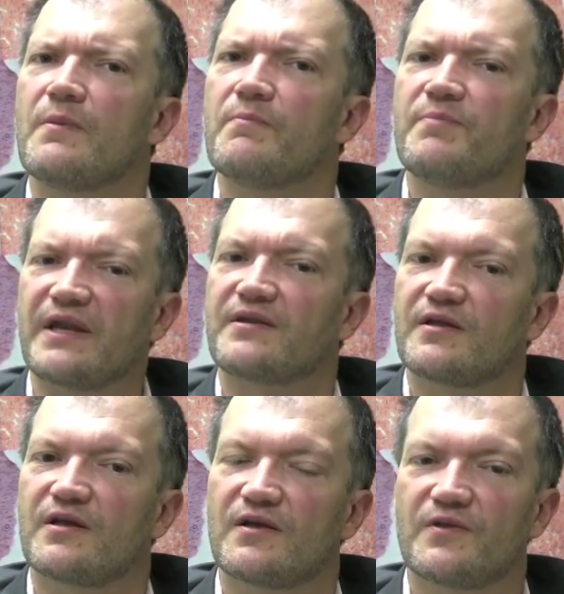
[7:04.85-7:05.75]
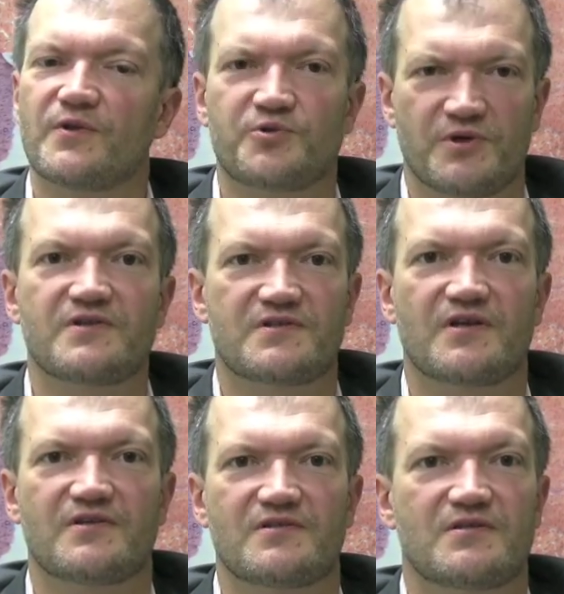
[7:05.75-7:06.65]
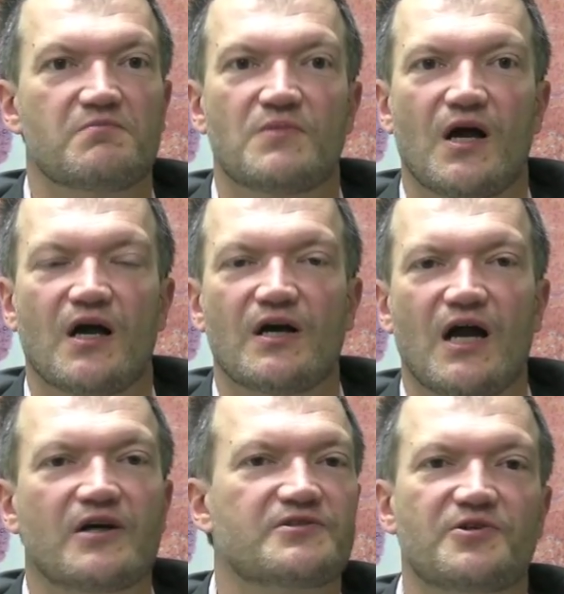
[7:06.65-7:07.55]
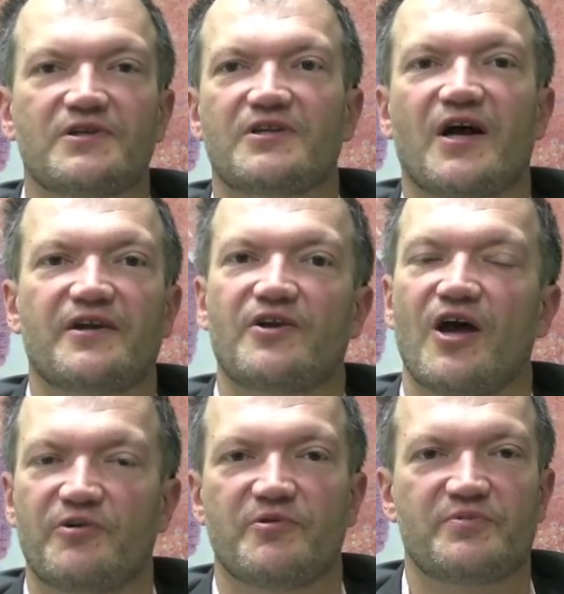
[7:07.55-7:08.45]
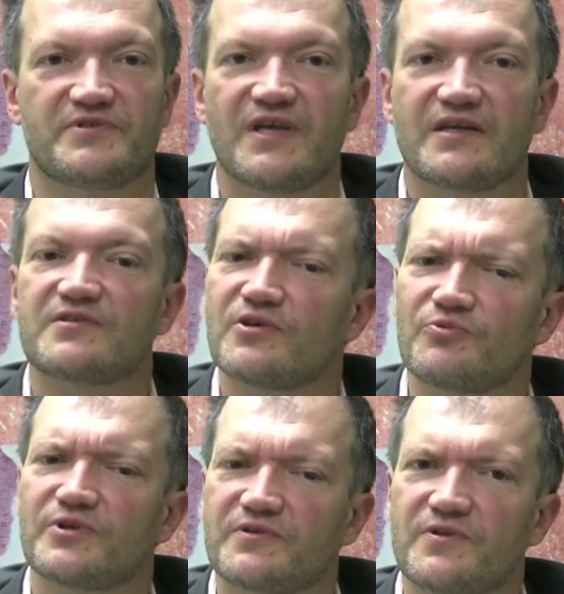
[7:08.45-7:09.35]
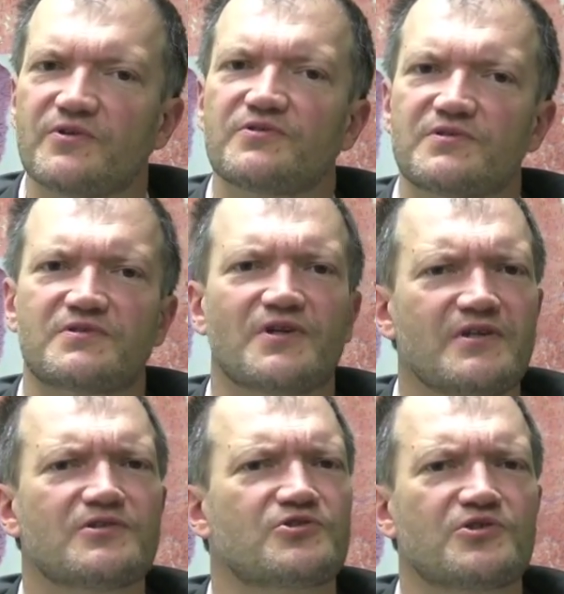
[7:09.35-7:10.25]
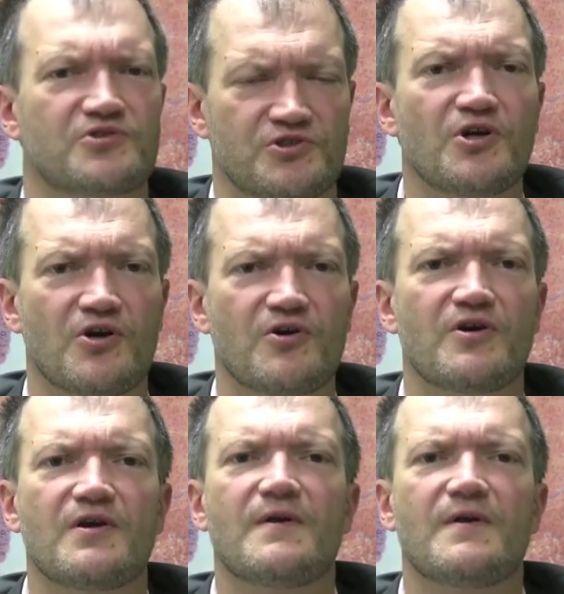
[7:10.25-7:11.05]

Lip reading: but the twin studies are certainly not at 100%. So what those studies just show